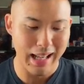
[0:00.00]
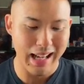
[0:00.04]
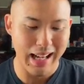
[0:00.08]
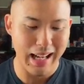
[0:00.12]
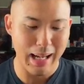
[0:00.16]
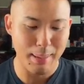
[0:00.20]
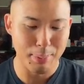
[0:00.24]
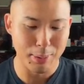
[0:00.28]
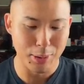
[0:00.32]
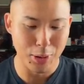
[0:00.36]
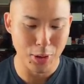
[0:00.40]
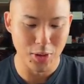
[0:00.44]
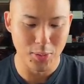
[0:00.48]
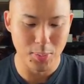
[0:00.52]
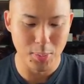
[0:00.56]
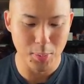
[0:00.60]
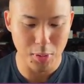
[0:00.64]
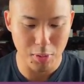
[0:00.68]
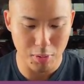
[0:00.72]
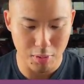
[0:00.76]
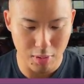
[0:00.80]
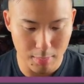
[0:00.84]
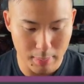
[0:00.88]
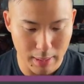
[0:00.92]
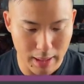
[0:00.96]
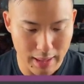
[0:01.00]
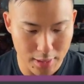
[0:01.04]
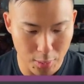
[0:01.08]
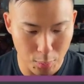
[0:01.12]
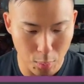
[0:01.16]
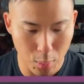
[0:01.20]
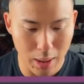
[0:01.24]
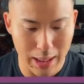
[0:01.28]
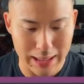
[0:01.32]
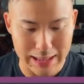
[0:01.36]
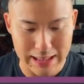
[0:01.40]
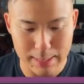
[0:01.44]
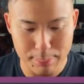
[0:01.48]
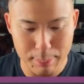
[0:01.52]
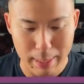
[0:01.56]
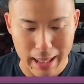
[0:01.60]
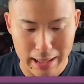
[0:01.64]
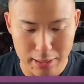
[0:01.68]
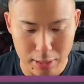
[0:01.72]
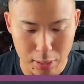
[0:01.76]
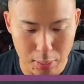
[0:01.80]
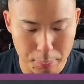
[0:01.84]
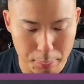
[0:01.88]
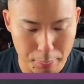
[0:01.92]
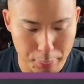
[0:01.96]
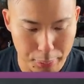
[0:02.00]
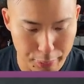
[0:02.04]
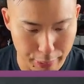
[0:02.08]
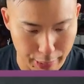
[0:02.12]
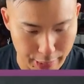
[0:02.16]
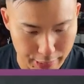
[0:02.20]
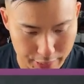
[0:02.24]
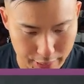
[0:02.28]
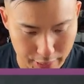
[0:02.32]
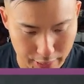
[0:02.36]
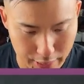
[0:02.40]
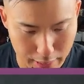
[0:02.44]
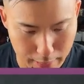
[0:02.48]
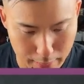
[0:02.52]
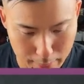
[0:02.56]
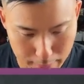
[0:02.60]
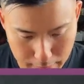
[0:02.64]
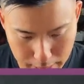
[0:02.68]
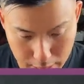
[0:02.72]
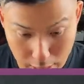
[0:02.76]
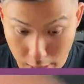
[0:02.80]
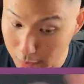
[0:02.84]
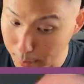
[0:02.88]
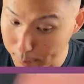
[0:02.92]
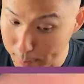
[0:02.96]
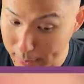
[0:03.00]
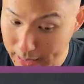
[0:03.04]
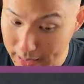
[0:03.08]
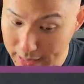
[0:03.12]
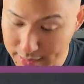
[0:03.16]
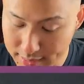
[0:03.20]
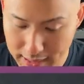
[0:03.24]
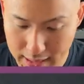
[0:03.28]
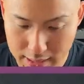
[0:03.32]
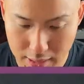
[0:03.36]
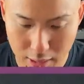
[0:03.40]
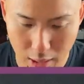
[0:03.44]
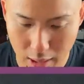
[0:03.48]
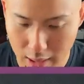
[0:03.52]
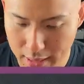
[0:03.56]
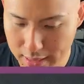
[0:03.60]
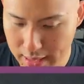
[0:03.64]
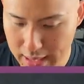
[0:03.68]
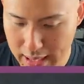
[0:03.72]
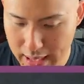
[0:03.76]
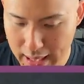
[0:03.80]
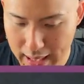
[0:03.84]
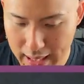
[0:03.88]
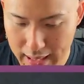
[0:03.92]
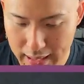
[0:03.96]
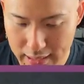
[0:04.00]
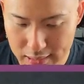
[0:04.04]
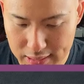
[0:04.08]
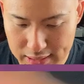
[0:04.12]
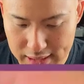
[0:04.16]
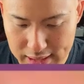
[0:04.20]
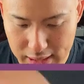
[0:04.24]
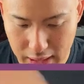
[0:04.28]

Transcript: but Uthman Garuba, the white sparkle Prism, got a PSA 9 in the end.